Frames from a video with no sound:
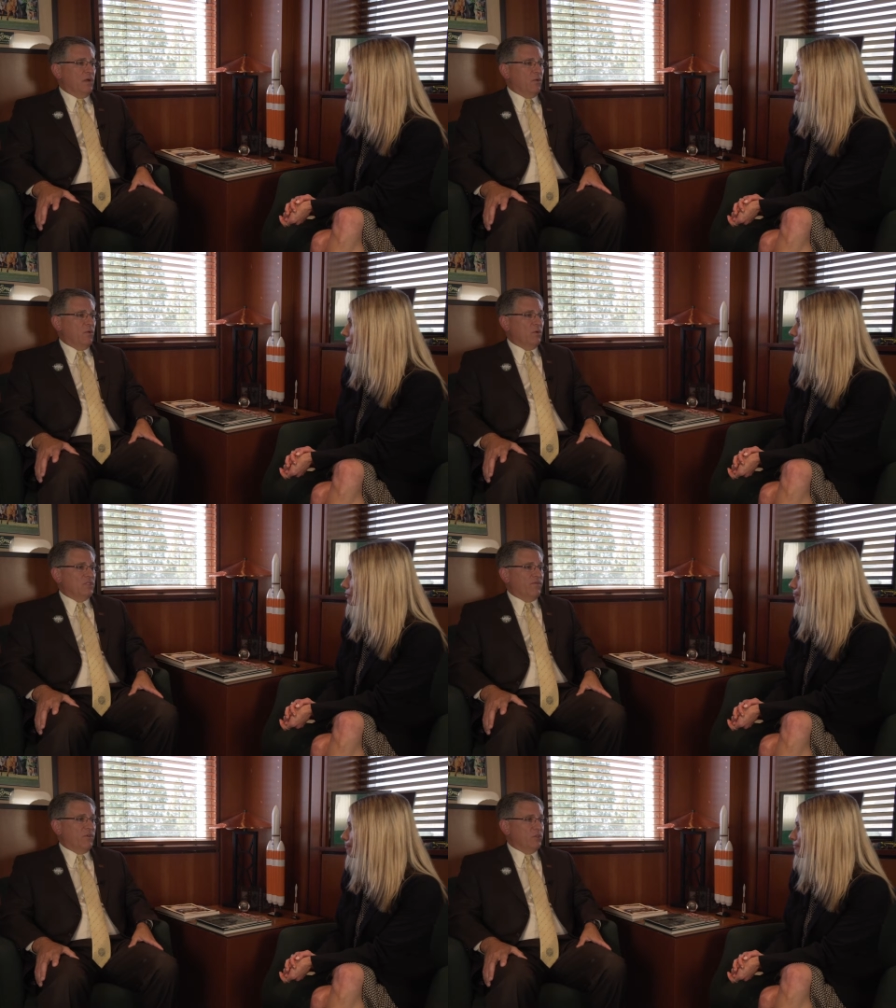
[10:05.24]
uh,
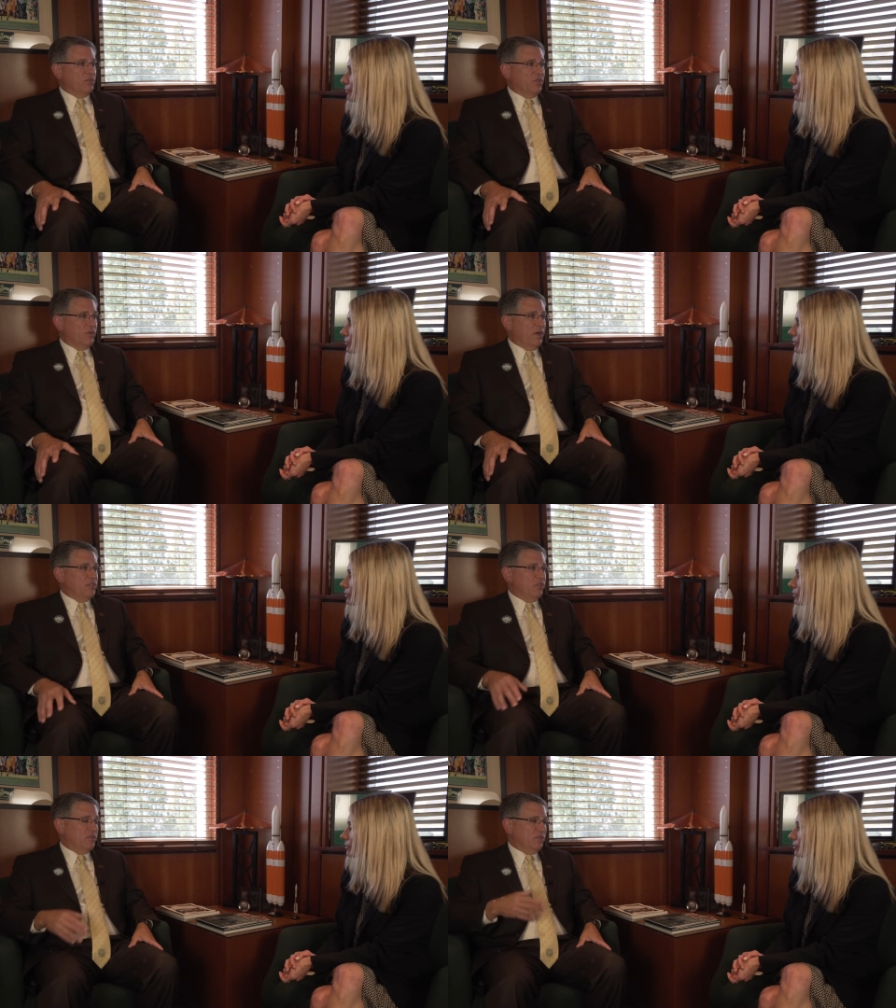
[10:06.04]
was a first
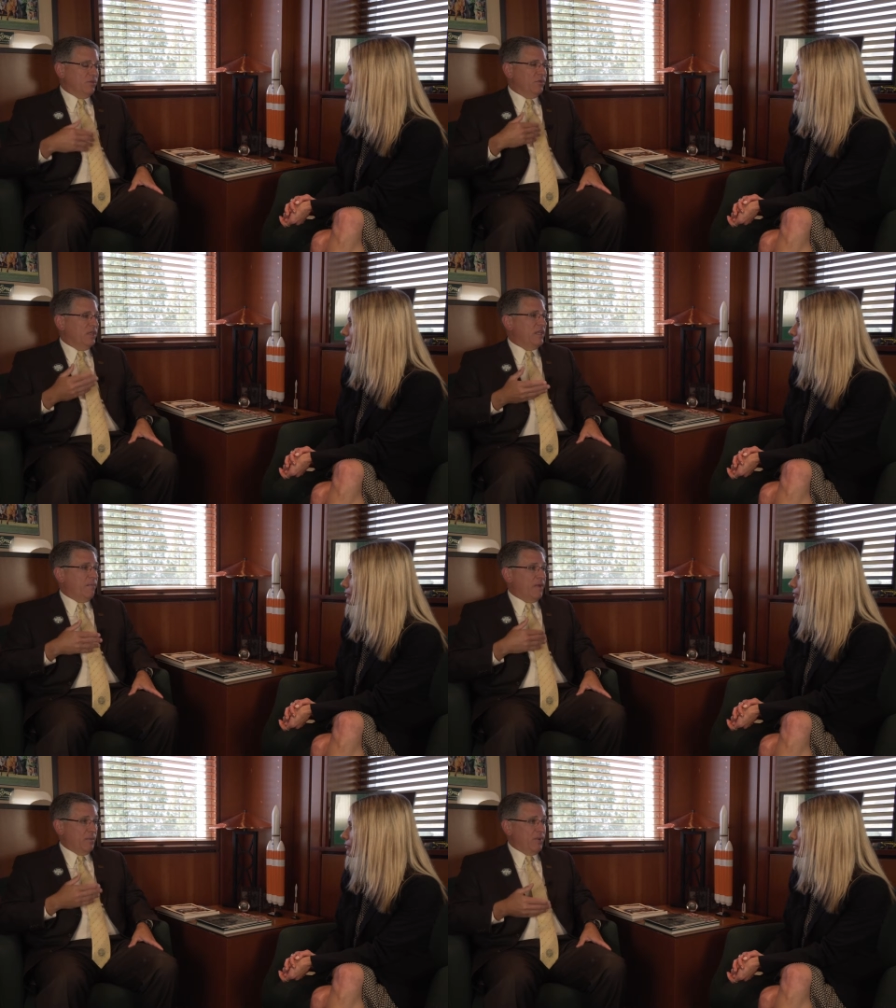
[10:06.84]
generation student in
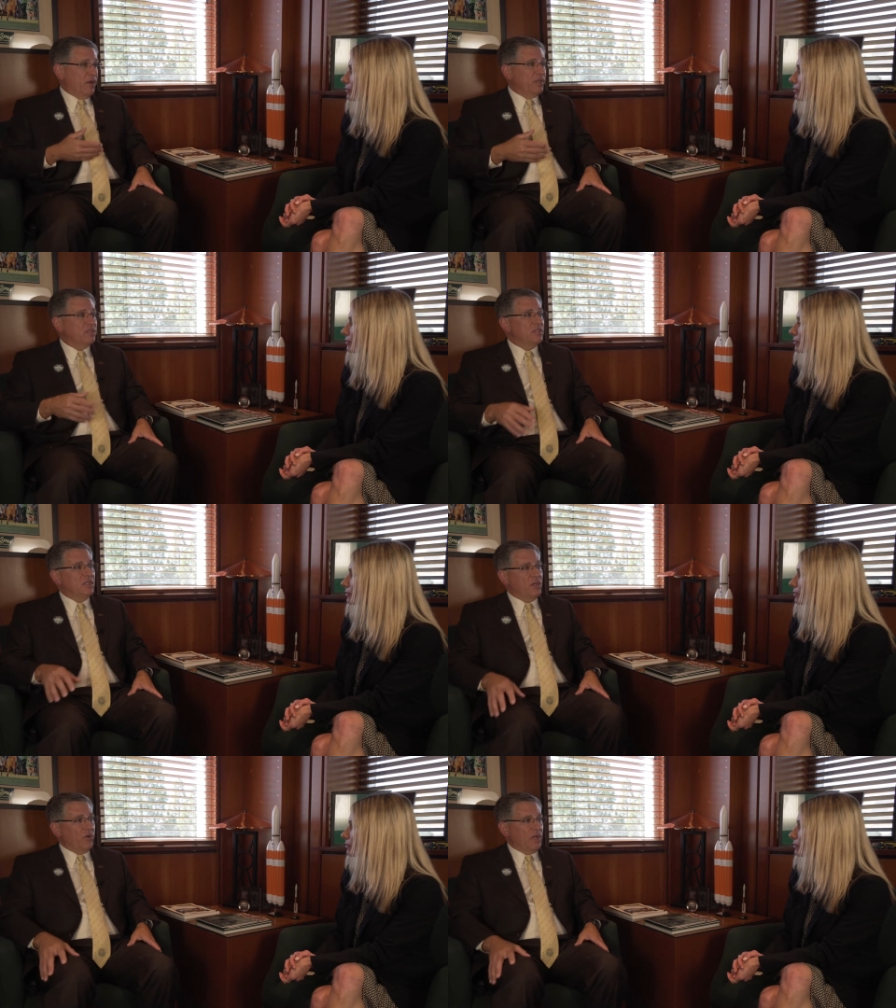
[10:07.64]
that my parents
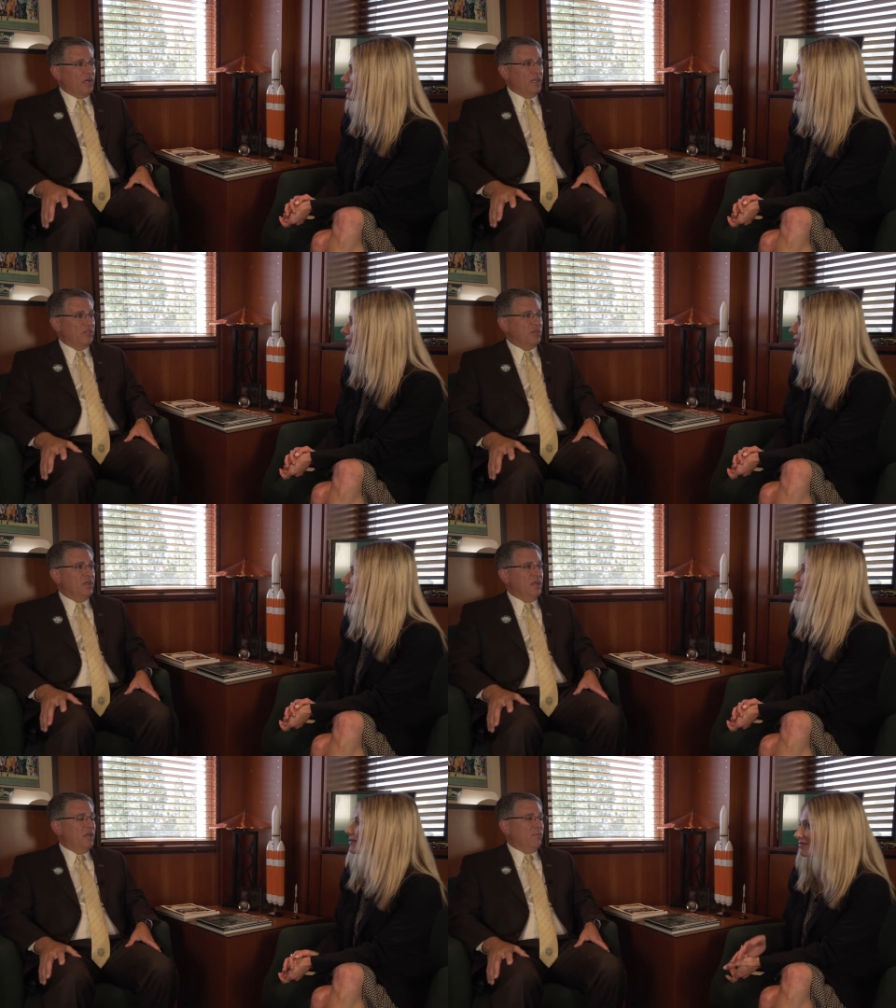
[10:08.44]
didn't go to college,
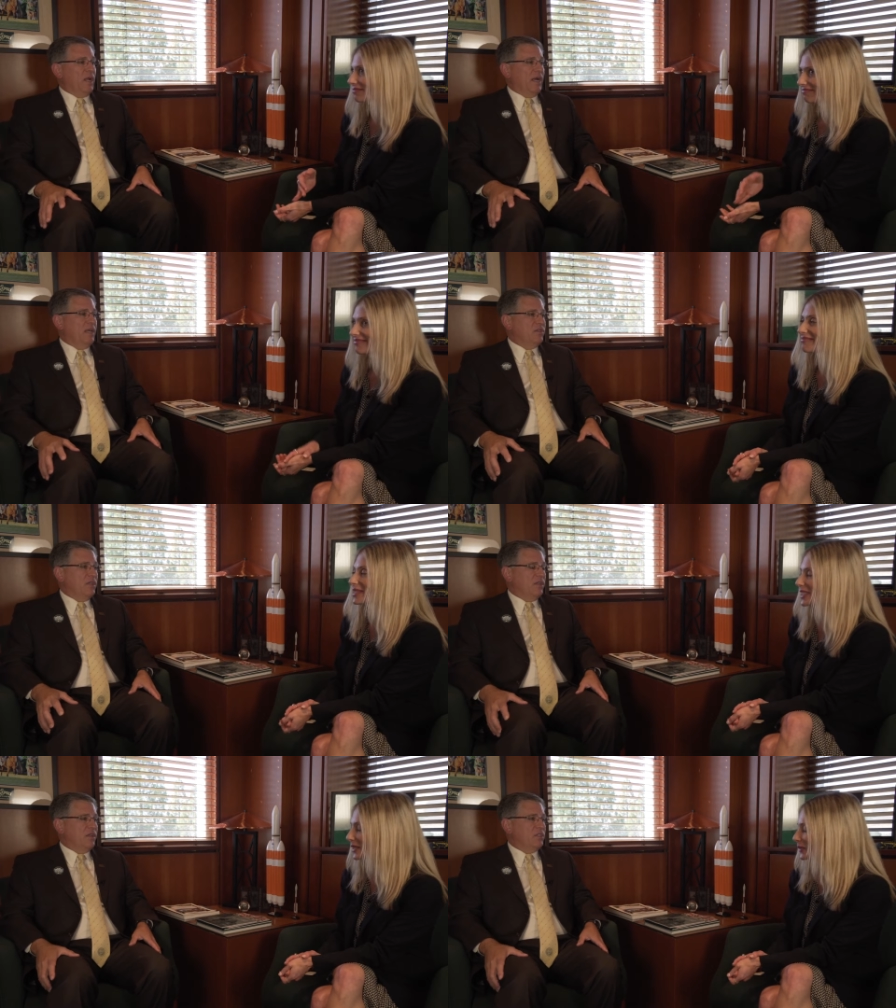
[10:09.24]
but I
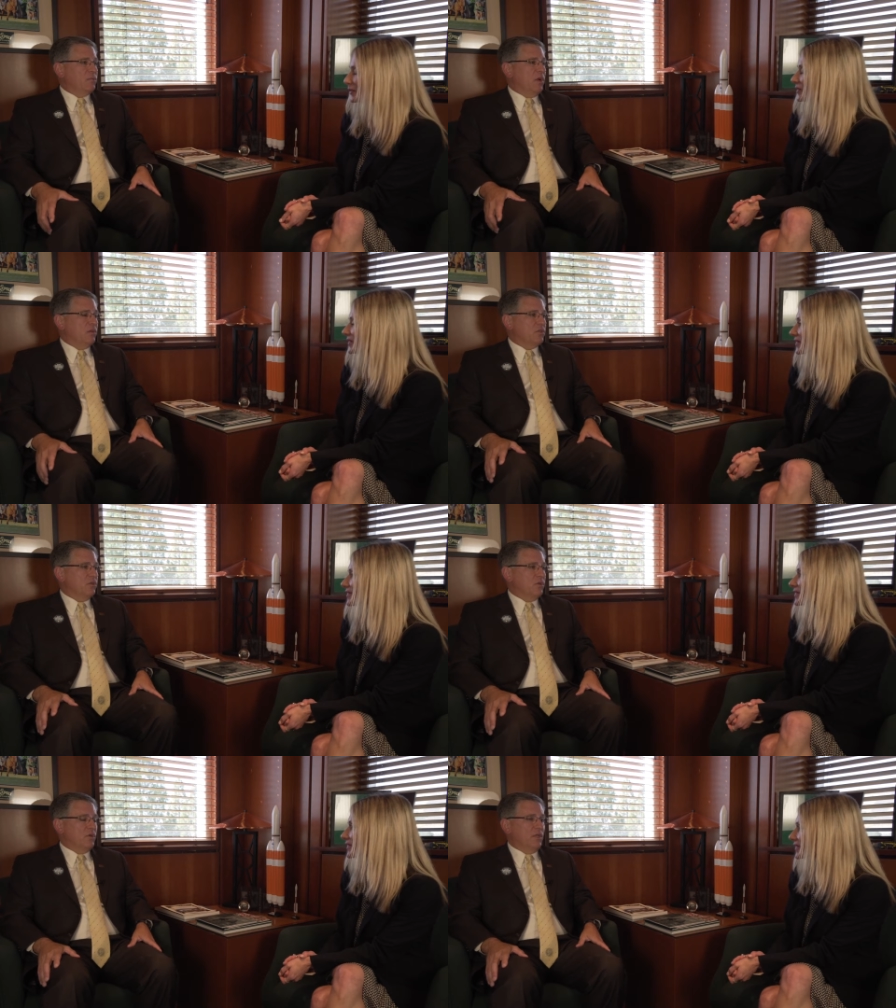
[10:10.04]
attended a small
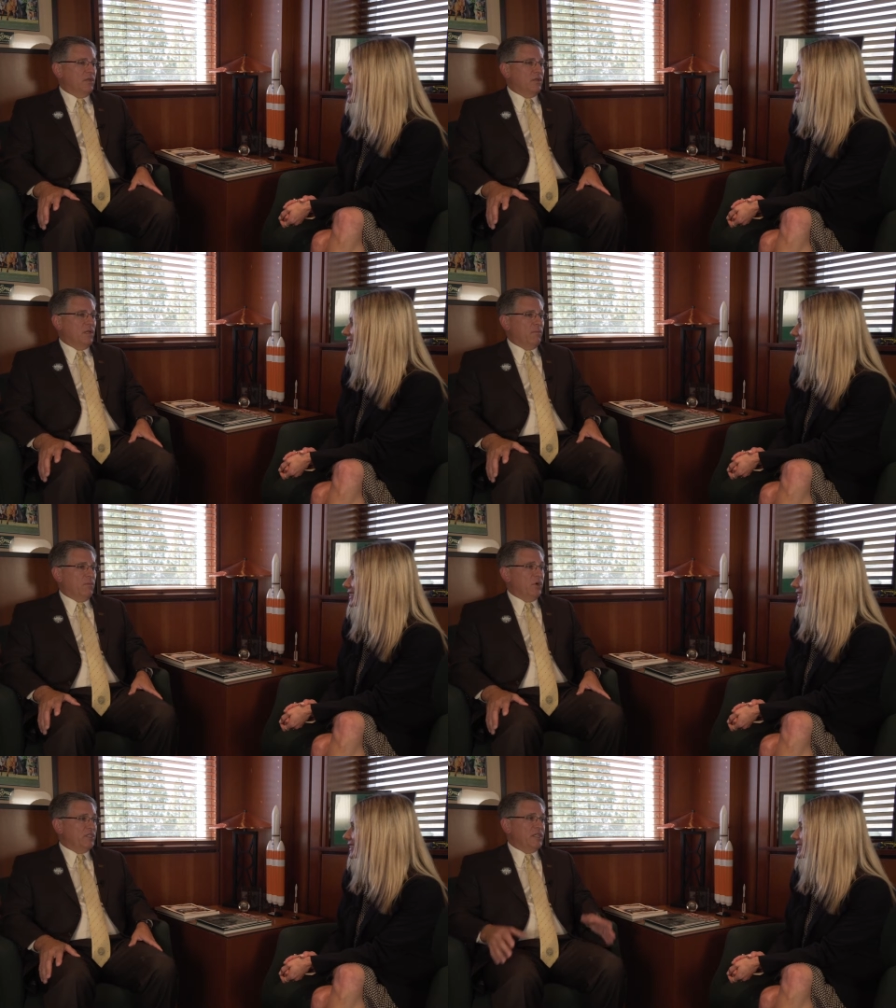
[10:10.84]
school in uh,
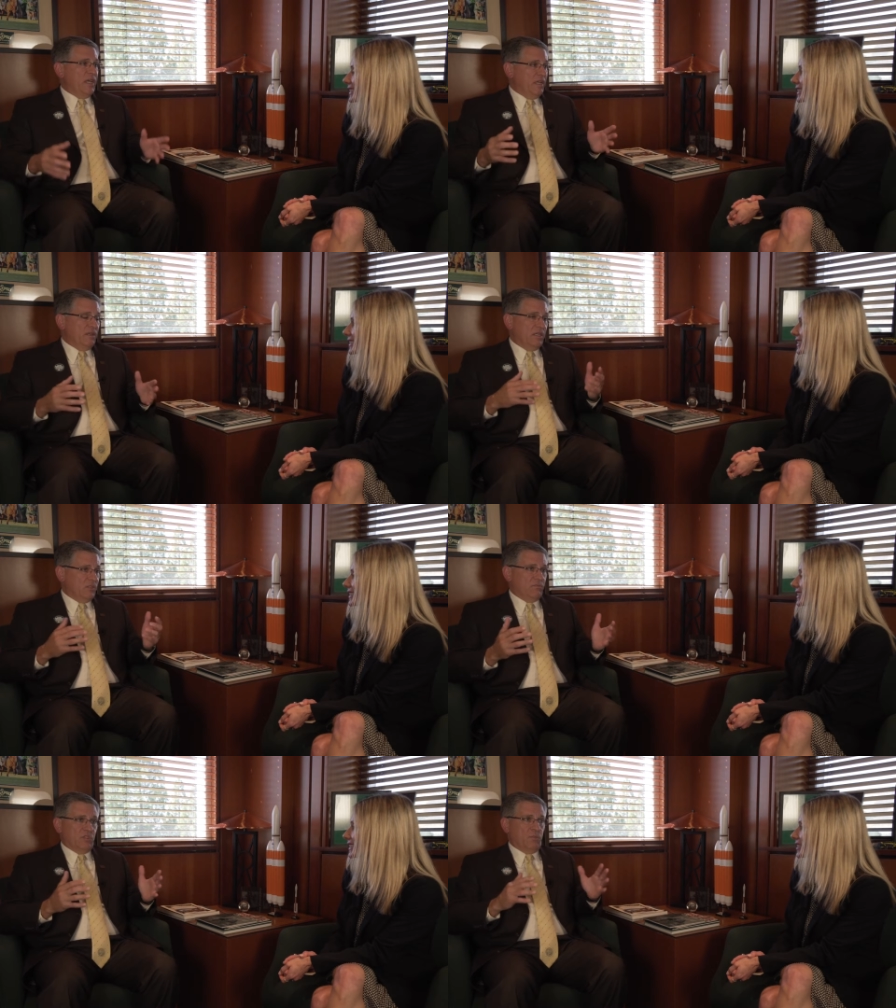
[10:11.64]
Murray State.
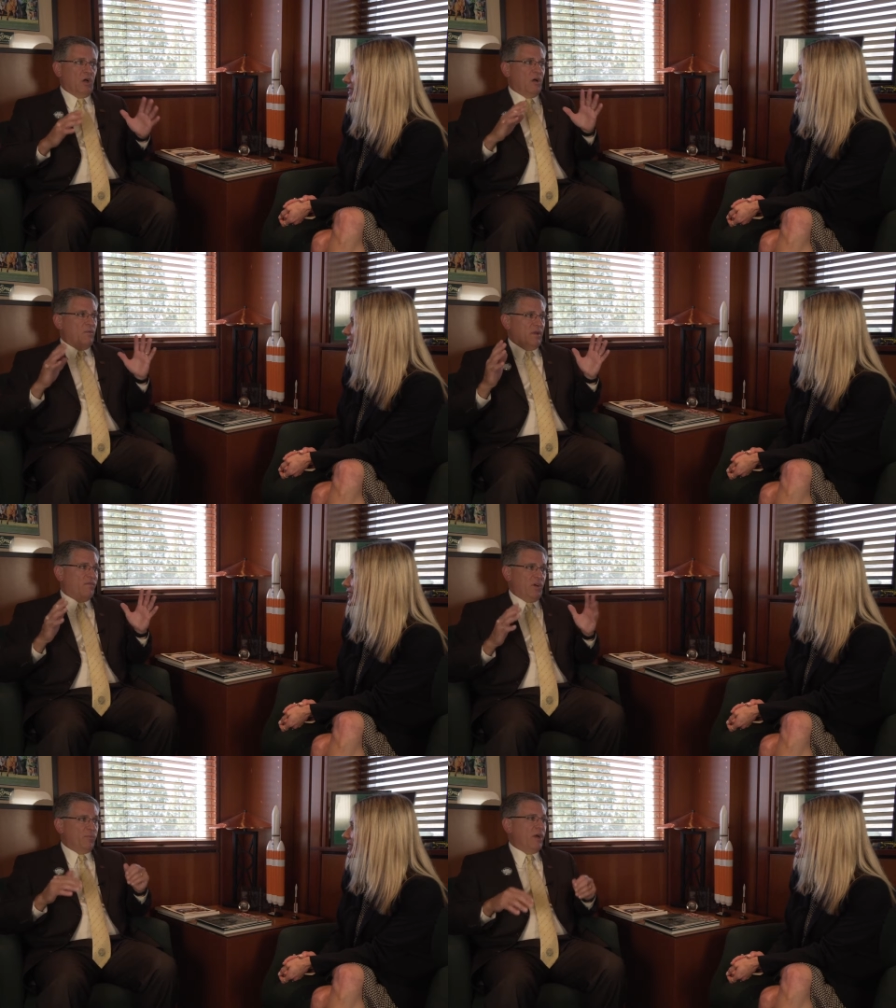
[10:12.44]
It's small, but
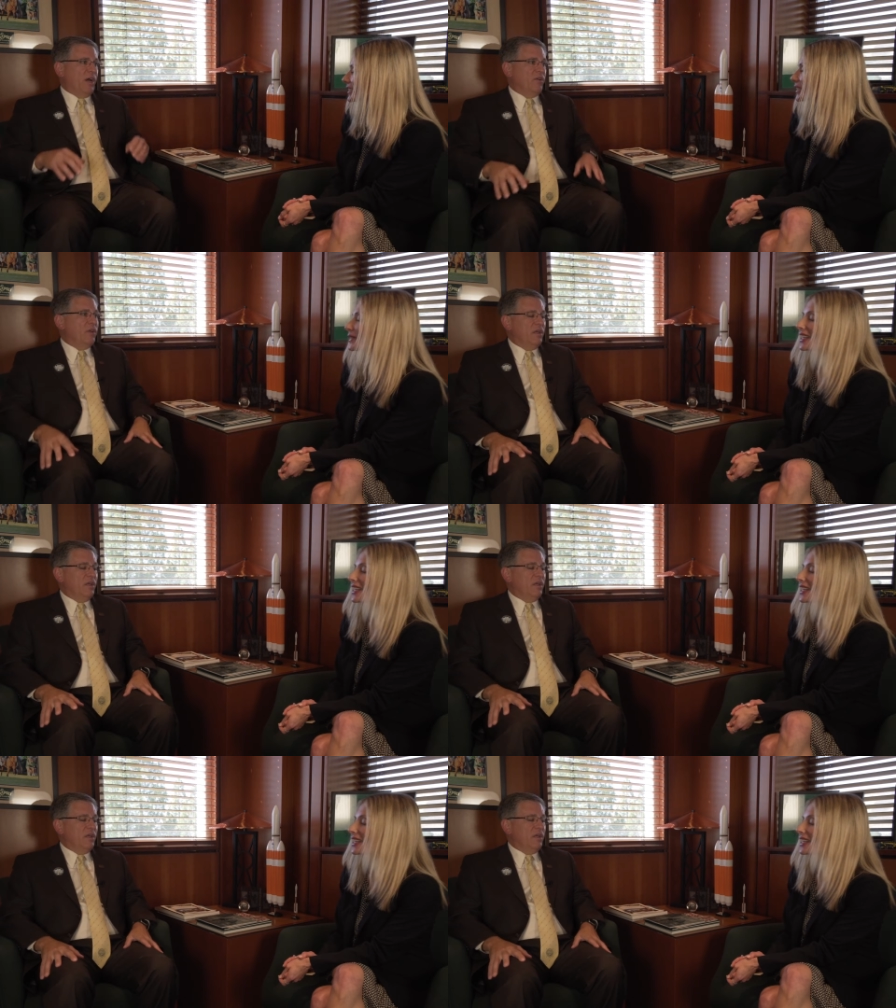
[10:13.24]
very proud.